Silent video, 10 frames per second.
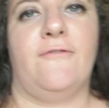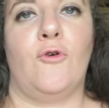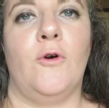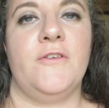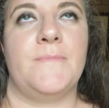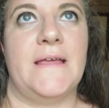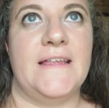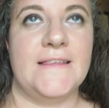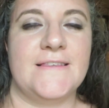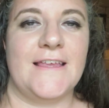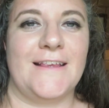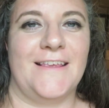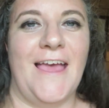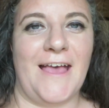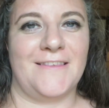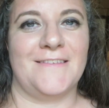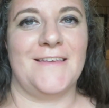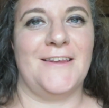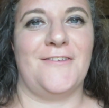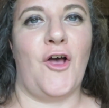And of course, my instinct, as I
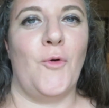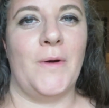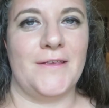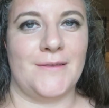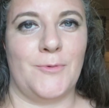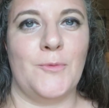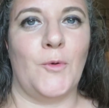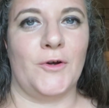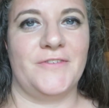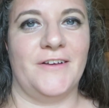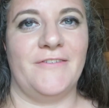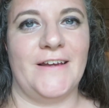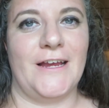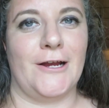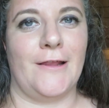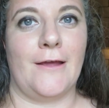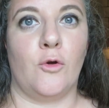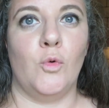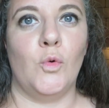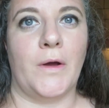said, is always to put more stuff in here.
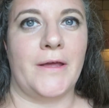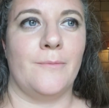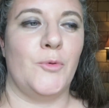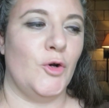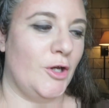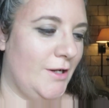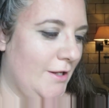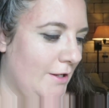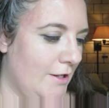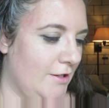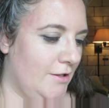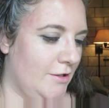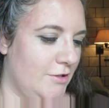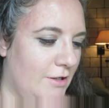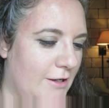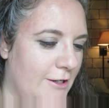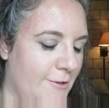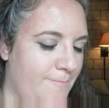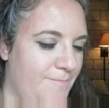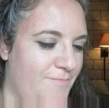Like, ooh, I could put,
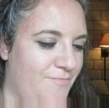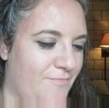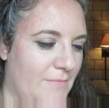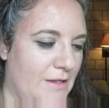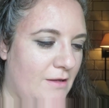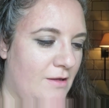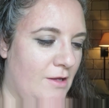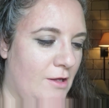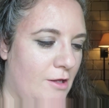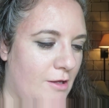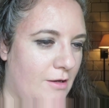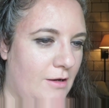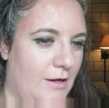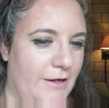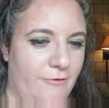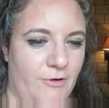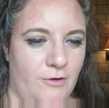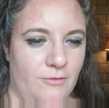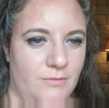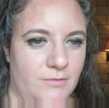um, I don't
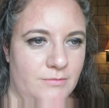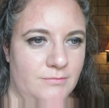know.